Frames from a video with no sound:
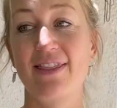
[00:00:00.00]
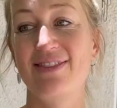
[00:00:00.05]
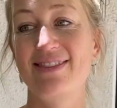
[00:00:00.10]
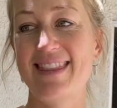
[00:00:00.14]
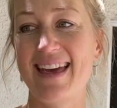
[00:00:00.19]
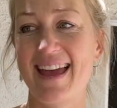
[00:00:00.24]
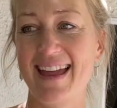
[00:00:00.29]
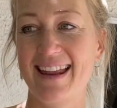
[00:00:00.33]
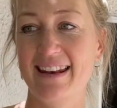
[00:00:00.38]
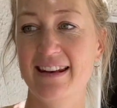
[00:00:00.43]

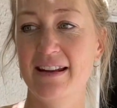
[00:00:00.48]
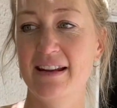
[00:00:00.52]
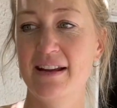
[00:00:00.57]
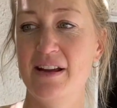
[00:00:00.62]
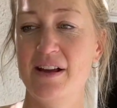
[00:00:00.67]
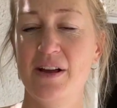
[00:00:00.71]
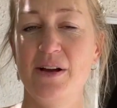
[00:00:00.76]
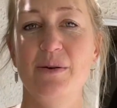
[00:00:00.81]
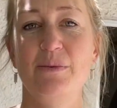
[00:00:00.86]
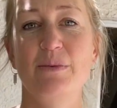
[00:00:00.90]
Then
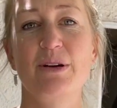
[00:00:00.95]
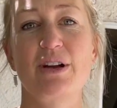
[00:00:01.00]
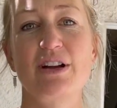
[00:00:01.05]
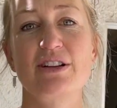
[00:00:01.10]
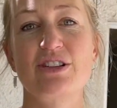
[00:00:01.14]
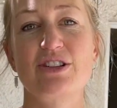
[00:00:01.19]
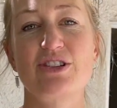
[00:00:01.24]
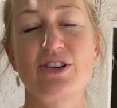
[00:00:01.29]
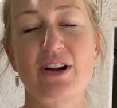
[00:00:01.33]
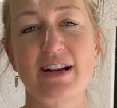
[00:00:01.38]
we're
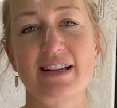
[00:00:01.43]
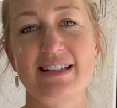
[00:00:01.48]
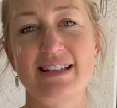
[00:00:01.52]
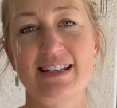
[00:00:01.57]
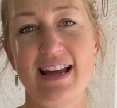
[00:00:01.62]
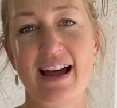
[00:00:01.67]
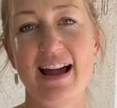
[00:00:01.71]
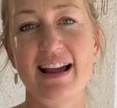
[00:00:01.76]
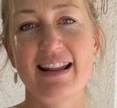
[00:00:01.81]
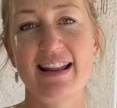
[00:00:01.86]
going to try and
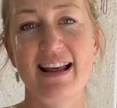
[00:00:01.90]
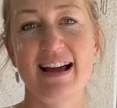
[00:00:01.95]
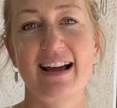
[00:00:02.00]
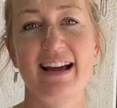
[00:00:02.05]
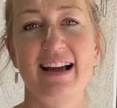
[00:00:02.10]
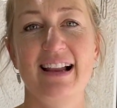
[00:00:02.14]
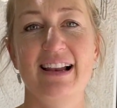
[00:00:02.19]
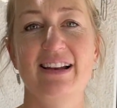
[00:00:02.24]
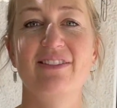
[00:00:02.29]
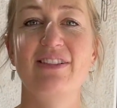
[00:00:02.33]
tie that
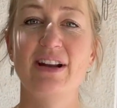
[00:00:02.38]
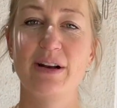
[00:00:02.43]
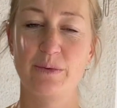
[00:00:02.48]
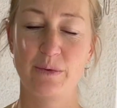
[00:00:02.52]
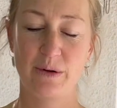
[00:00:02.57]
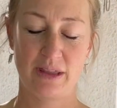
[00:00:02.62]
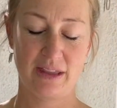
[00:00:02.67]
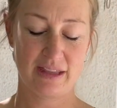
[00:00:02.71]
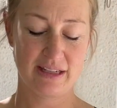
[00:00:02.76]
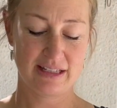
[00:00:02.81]
colour in
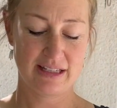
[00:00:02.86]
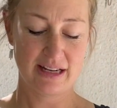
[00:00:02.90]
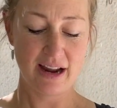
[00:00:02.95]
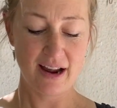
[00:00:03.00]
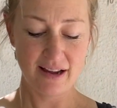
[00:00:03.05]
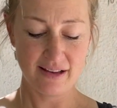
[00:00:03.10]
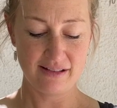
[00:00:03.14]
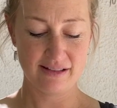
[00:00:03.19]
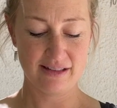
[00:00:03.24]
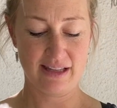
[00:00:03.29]
with the
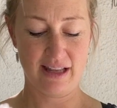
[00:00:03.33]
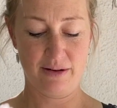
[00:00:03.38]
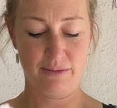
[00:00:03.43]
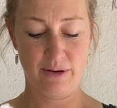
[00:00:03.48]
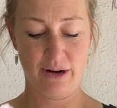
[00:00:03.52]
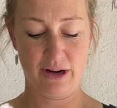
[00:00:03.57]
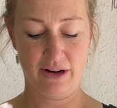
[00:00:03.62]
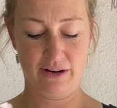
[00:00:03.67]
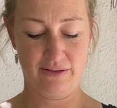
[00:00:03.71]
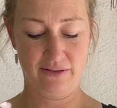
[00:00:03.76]
tiles that we're going to